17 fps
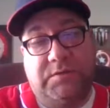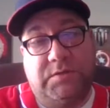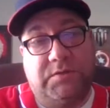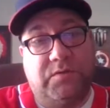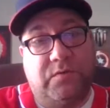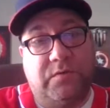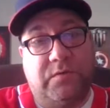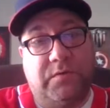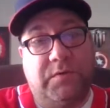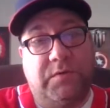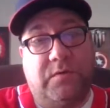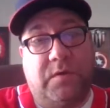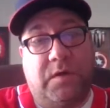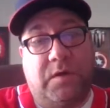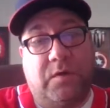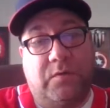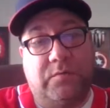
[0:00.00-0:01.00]

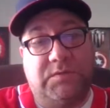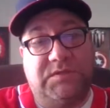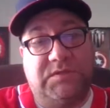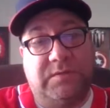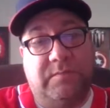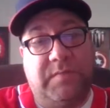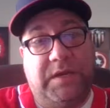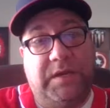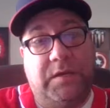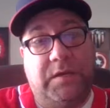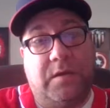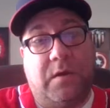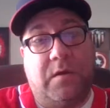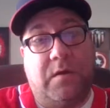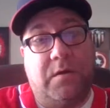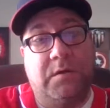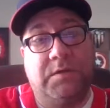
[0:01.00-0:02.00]
tutorial on submitting
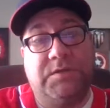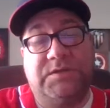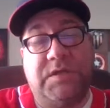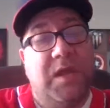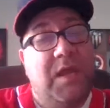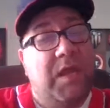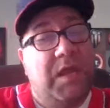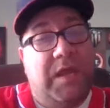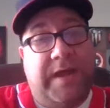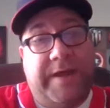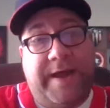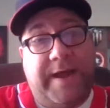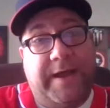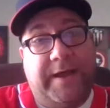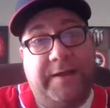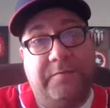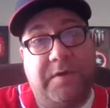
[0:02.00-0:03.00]
cards, and
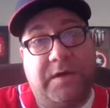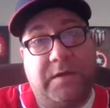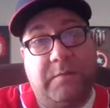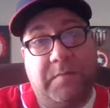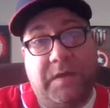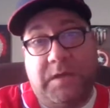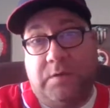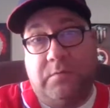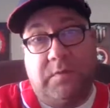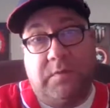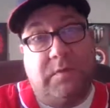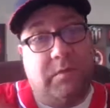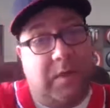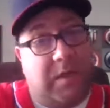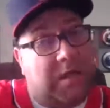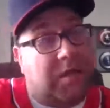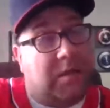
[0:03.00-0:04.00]
highly recommend,
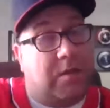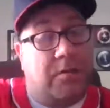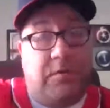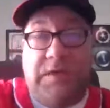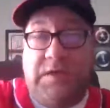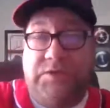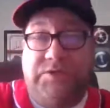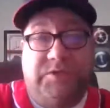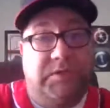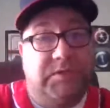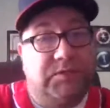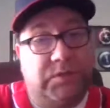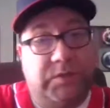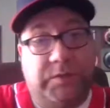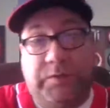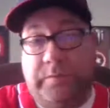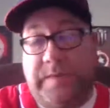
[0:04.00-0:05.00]
hey, go catch
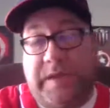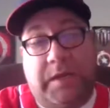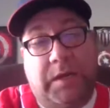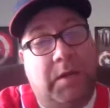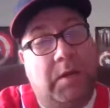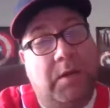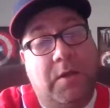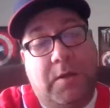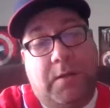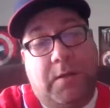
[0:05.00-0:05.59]
his too, man.